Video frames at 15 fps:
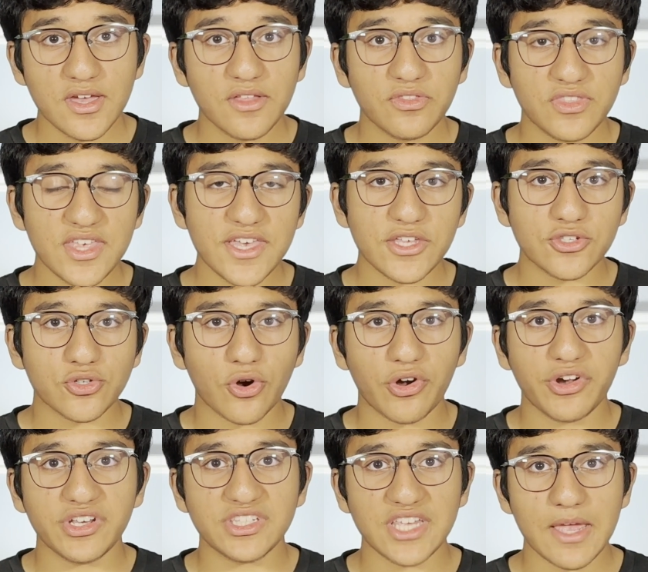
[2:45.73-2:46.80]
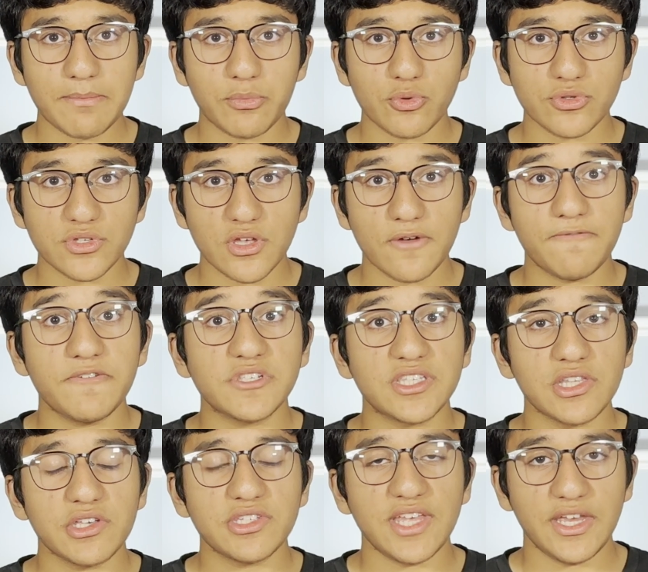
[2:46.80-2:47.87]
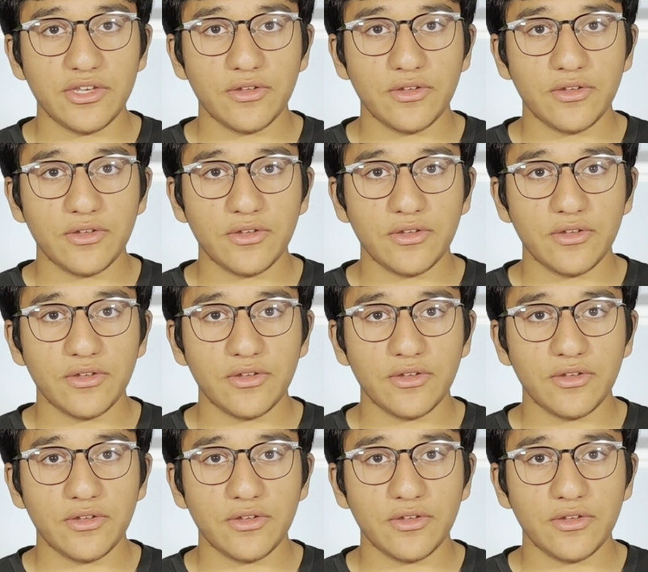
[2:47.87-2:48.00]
These are examples of facilitate